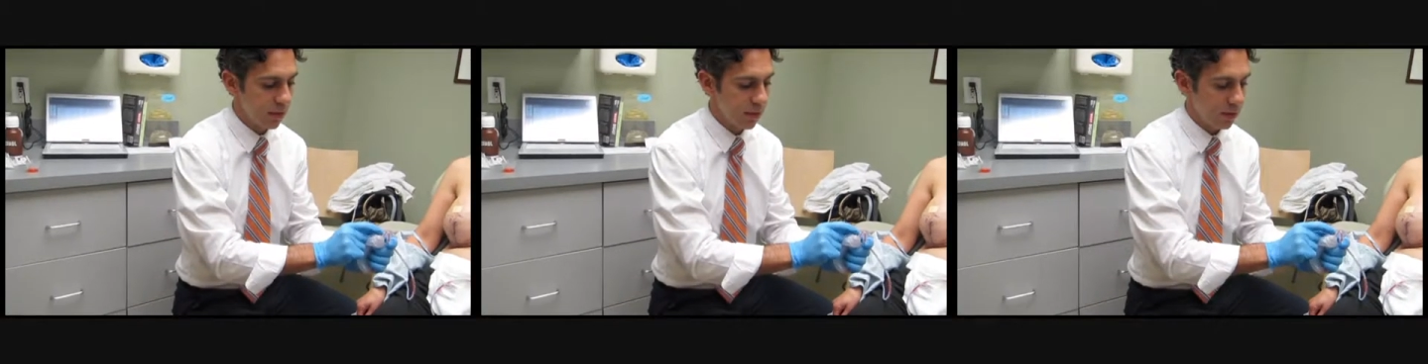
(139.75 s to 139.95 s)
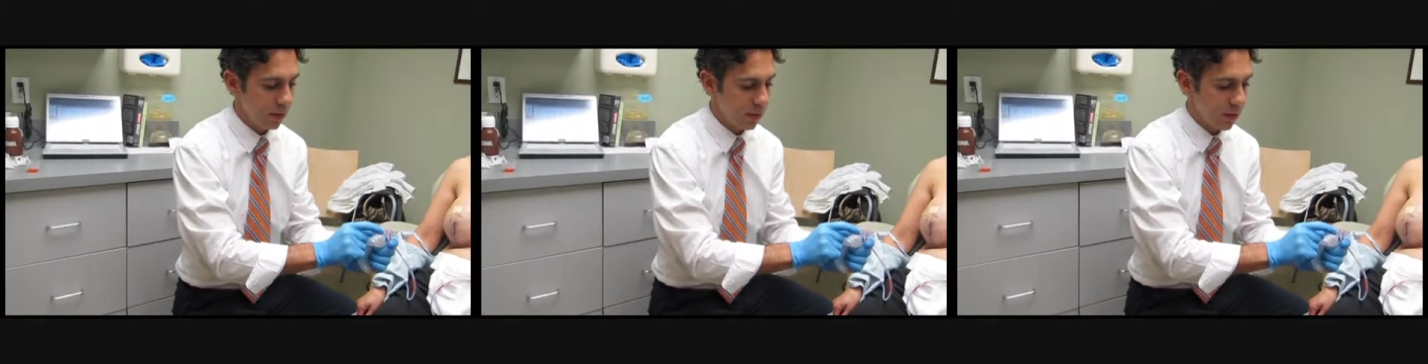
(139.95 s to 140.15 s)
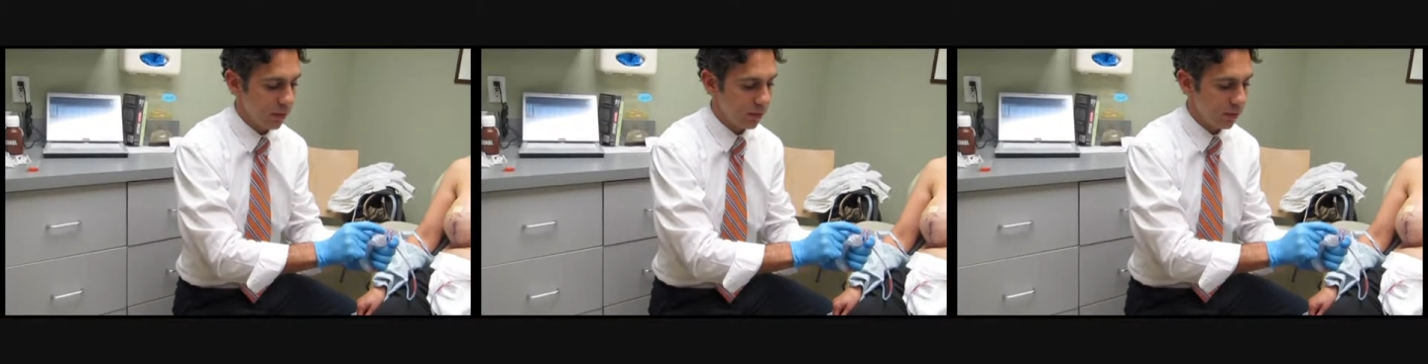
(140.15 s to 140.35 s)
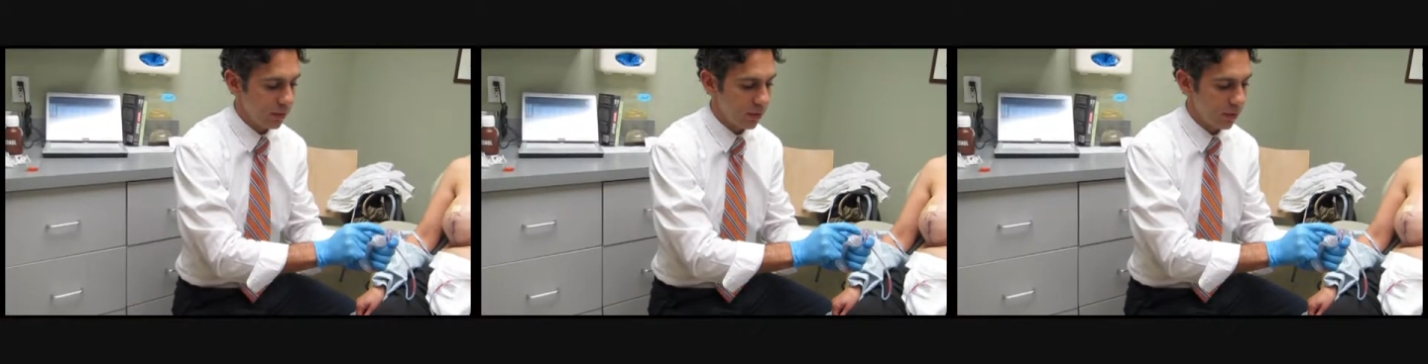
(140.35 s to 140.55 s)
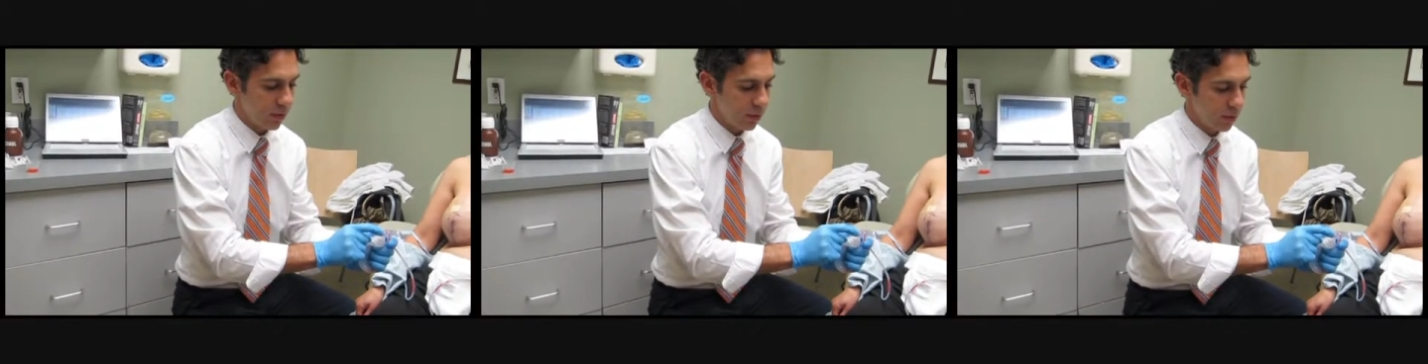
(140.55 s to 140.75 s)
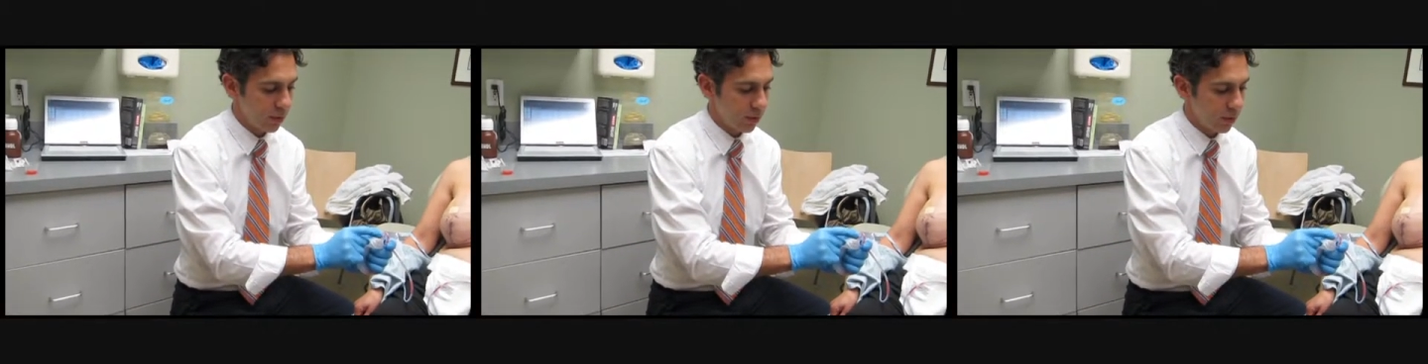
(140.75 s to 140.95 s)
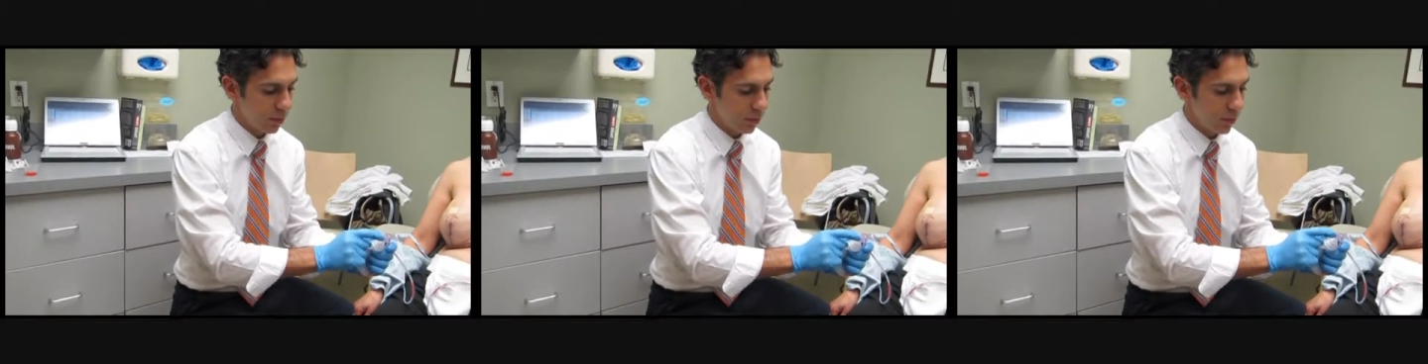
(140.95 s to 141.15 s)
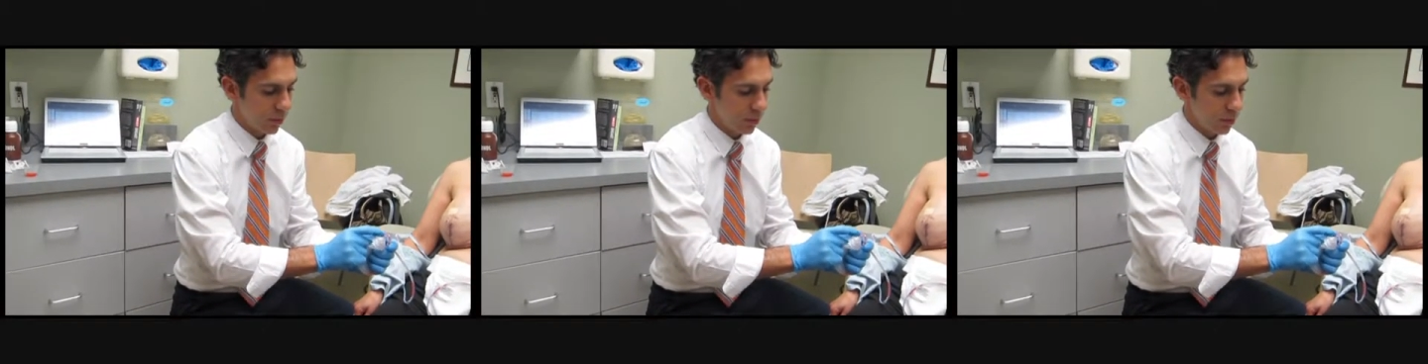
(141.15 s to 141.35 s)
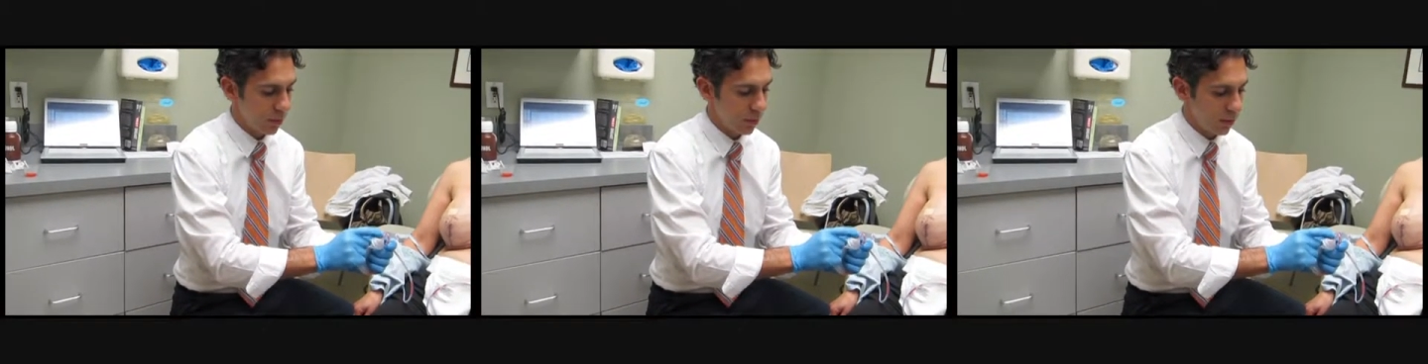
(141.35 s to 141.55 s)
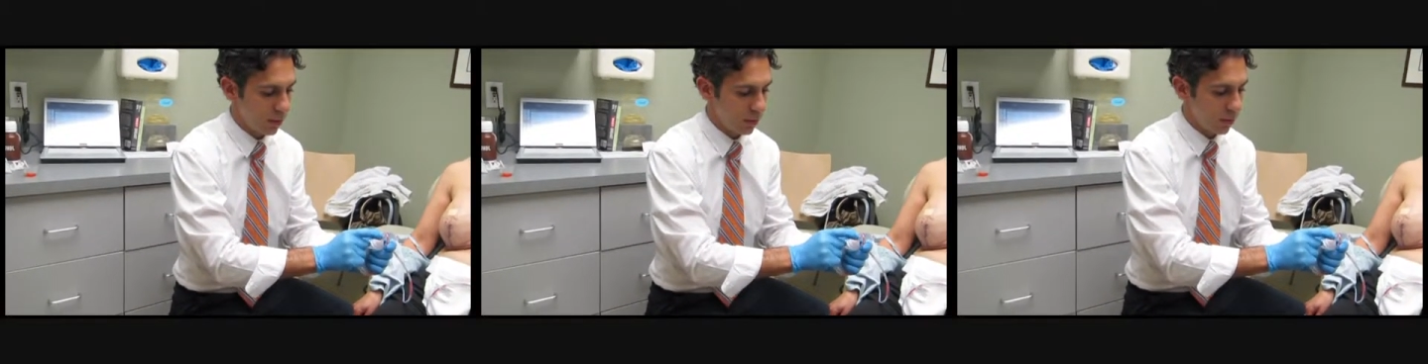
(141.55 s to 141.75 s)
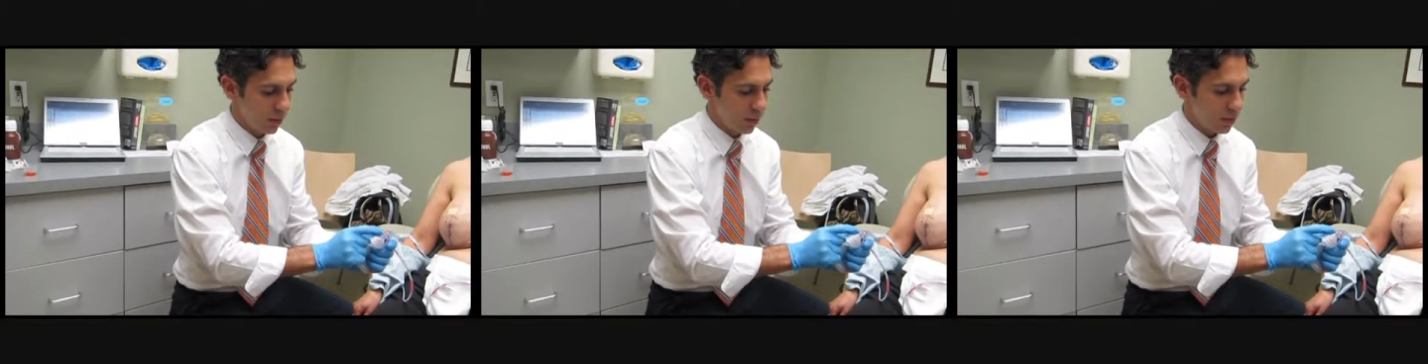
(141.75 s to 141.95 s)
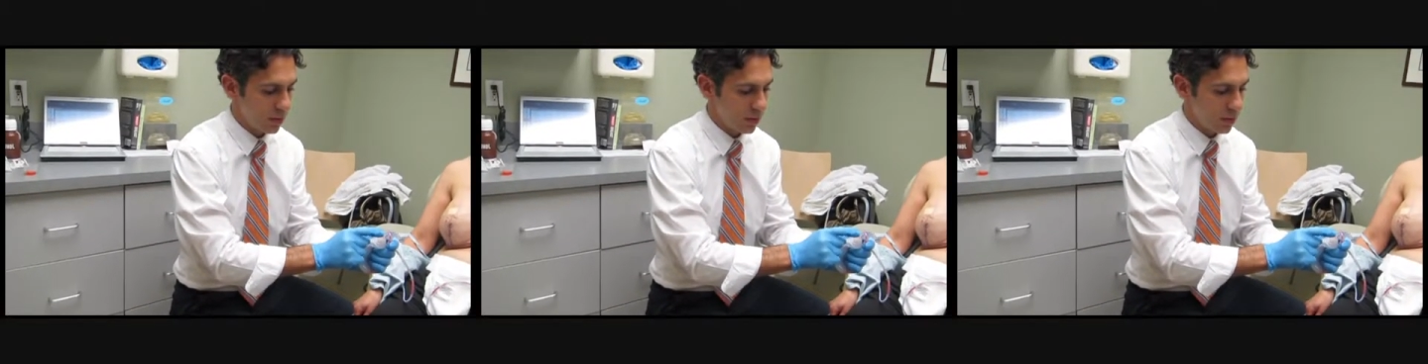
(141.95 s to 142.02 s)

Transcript: the cover or the